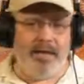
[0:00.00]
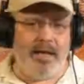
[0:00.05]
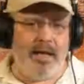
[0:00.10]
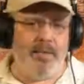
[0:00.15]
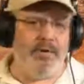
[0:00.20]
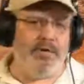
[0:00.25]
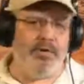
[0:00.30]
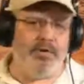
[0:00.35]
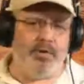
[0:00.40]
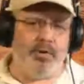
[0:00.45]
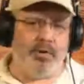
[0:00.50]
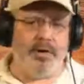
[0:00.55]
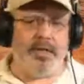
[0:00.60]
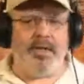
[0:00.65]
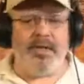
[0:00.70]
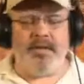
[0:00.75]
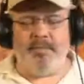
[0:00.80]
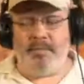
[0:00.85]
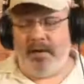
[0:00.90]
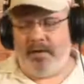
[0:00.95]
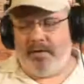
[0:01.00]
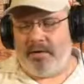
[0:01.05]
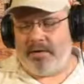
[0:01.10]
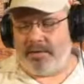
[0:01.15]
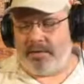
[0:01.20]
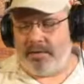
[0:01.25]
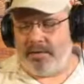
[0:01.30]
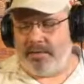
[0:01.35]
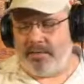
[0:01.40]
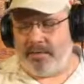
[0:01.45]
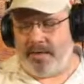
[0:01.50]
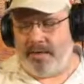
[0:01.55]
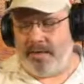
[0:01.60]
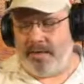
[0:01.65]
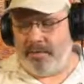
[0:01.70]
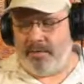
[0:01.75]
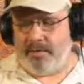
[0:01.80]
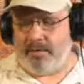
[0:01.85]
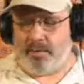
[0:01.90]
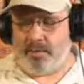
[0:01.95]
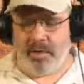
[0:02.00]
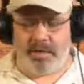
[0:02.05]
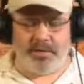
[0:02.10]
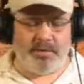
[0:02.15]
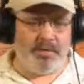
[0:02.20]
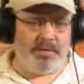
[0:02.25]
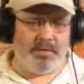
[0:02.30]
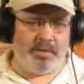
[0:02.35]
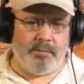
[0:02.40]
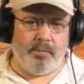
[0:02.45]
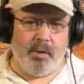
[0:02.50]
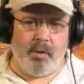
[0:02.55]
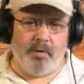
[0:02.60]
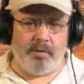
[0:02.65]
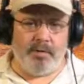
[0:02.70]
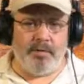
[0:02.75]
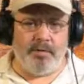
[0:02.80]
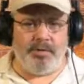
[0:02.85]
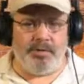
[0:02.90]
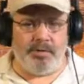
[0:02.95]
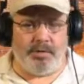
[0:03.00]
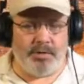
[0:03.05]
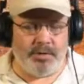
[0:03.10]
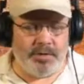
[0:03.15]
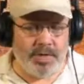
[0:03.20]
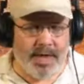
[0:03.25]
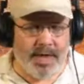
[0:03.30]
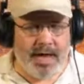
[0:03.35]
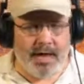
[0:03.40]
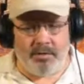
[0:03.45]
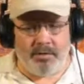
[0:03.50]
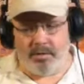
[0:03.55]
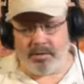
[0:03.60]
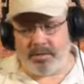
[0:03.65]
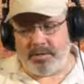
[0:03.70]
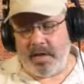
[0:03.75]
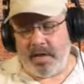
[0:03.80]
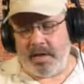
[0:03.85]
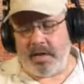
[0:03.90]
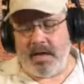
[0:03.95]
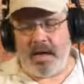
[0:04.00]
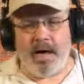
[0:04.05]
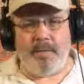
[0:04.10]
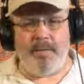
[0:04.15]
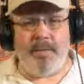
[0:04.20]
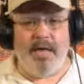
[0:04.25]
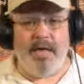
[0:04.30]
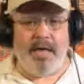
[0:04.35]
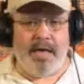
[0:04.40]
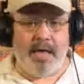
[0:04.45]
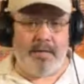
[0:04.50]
and be sure to email us those pictures at PoconoGeorge@outlook.com.